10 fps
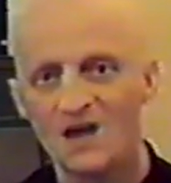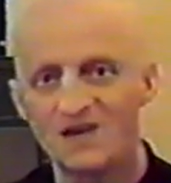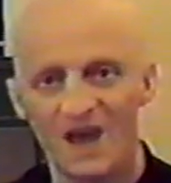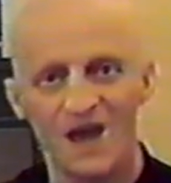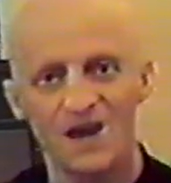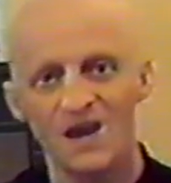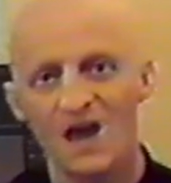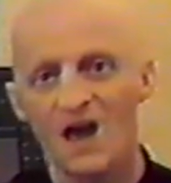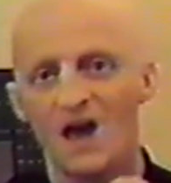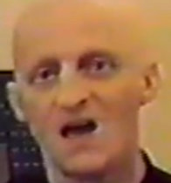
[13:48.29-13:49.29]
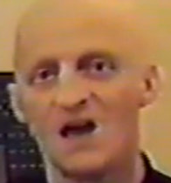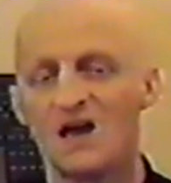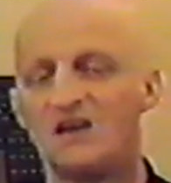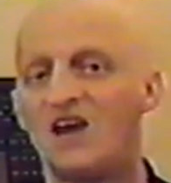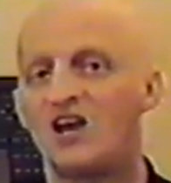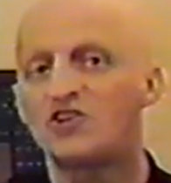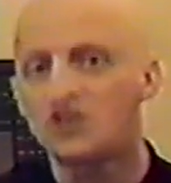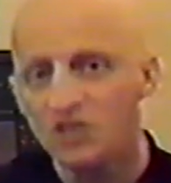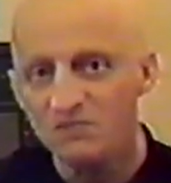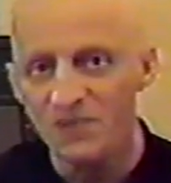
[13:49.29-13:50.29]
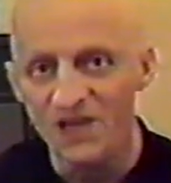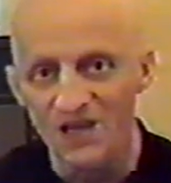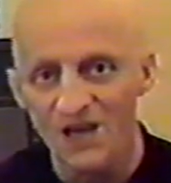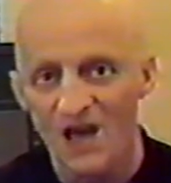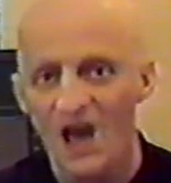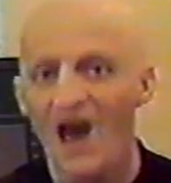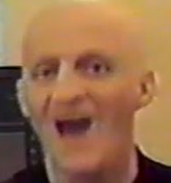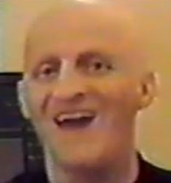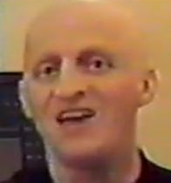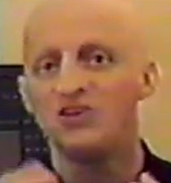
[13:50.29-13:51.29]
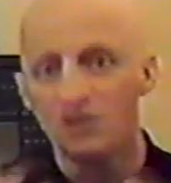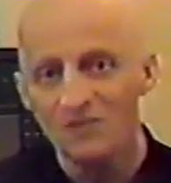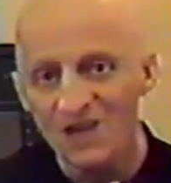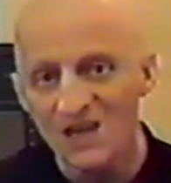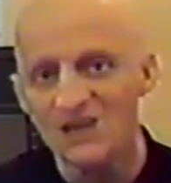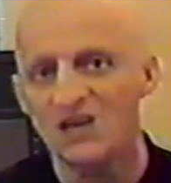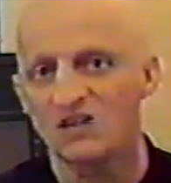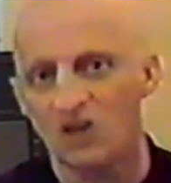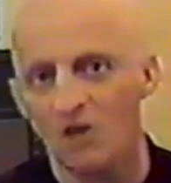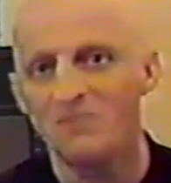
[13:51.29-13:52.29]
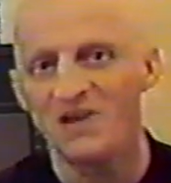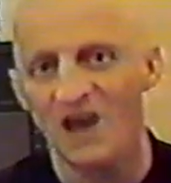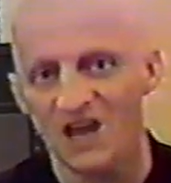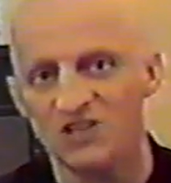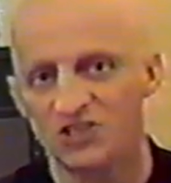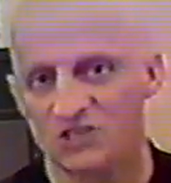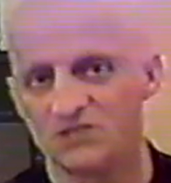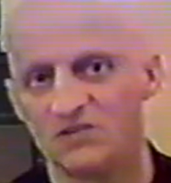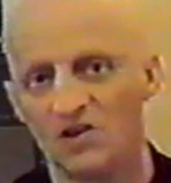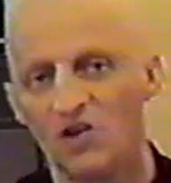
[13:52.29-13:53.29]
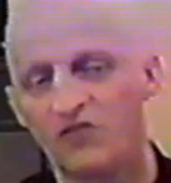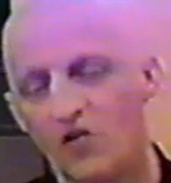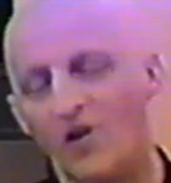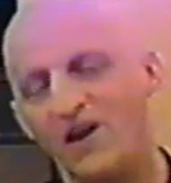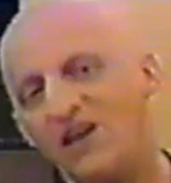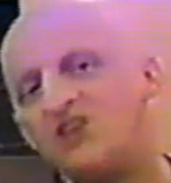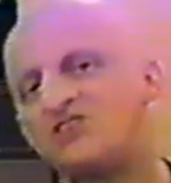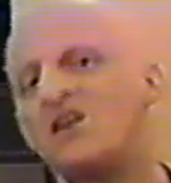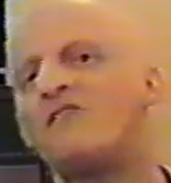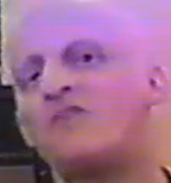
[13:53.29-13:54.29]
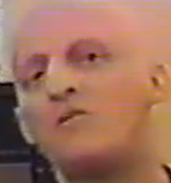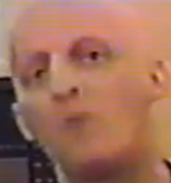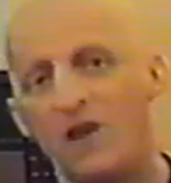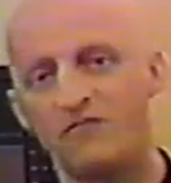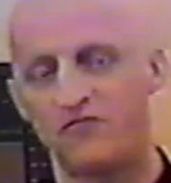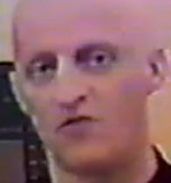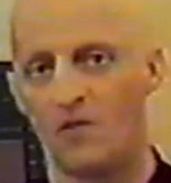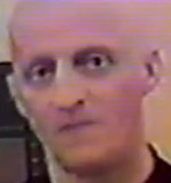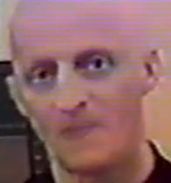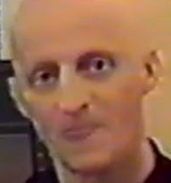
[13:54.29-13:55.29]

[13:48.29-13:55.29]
then there should be a unique combination for each and every waveform.